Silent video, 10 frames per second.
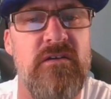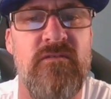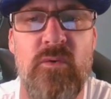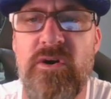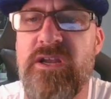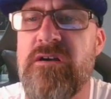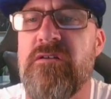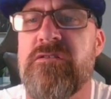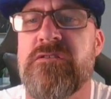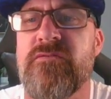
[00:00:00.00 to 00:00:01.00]

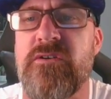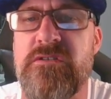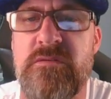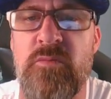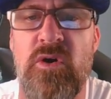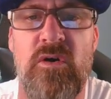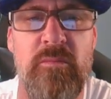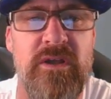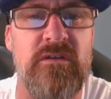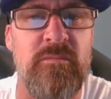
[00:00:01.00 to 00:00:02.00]
$40 for a small
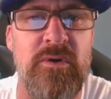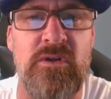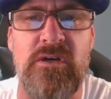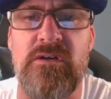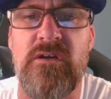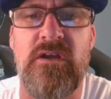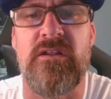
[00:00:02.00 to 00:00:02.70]
men's polo